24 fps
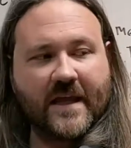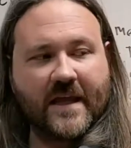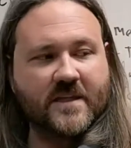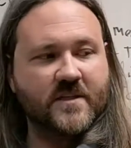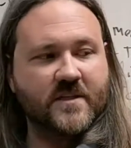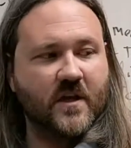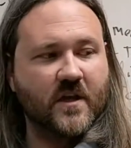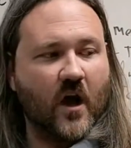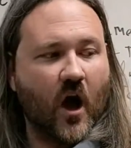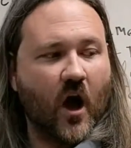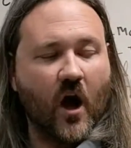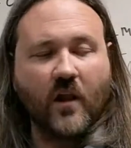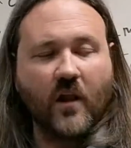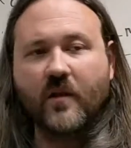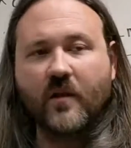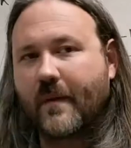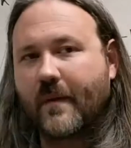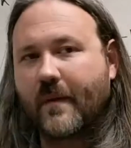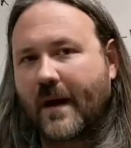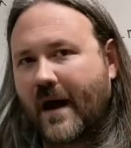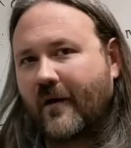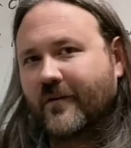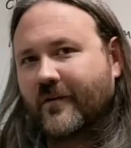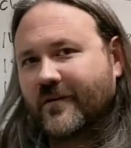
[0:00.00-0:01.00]
it's all
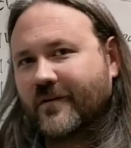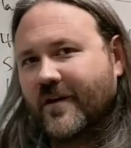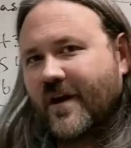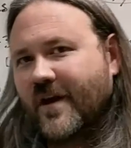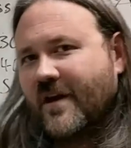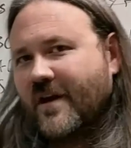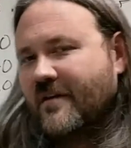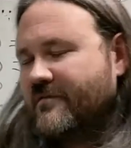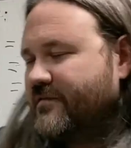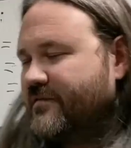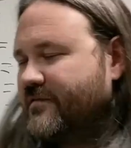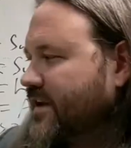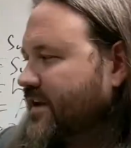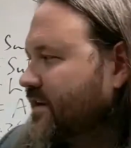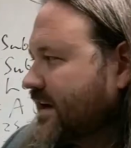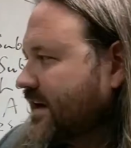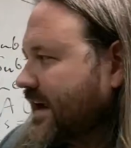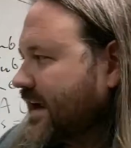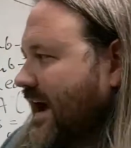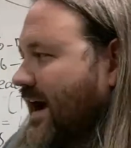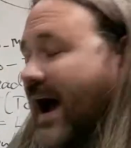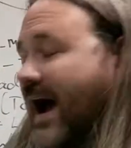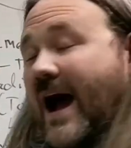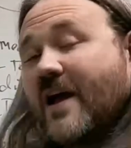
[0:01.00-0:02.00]
about
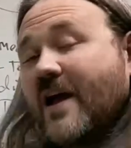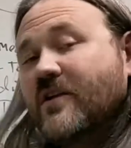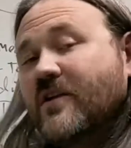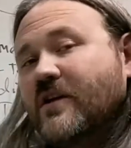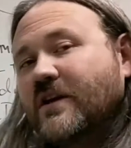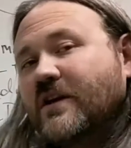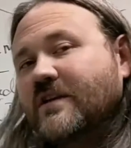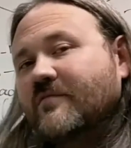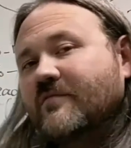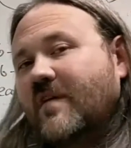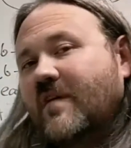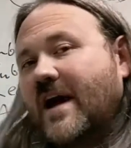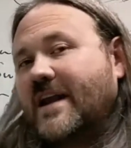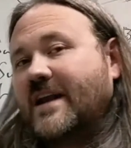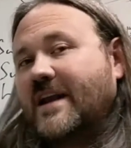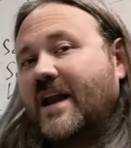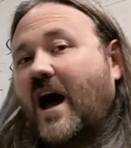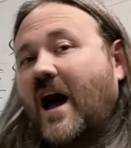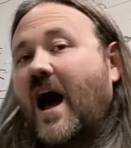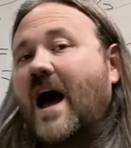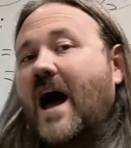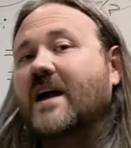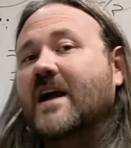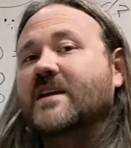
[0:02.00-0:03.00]
figuring out how you can divide
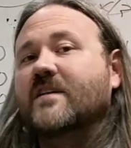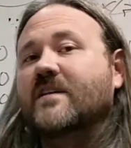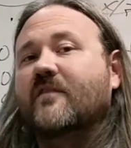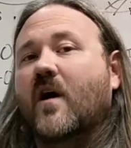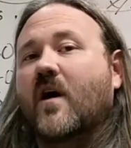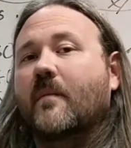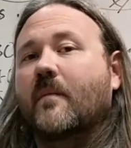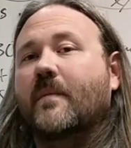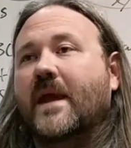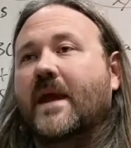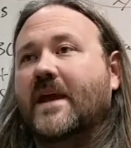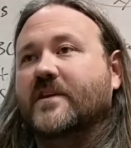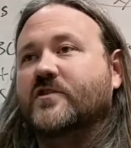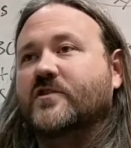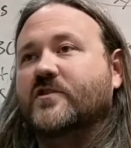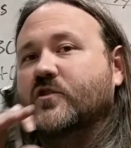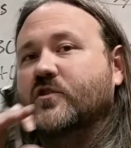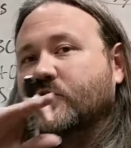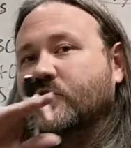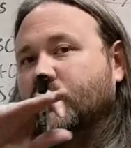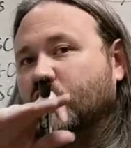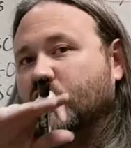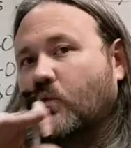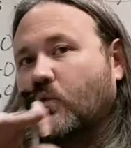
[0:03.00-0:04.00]
an octave up
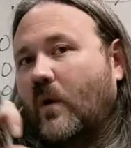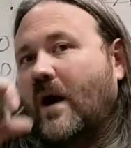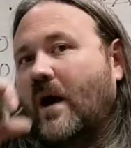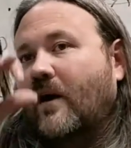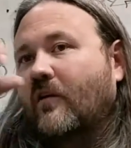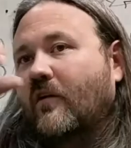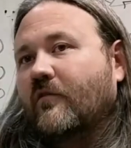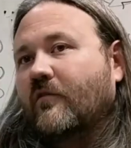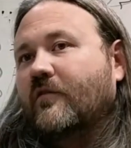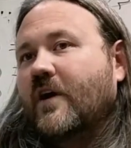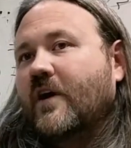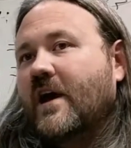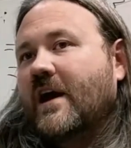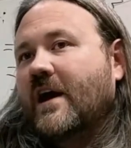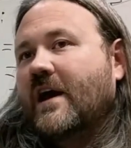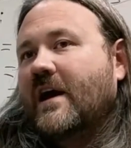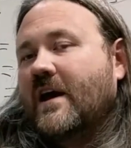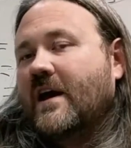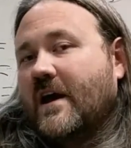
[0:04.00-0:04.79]
into 12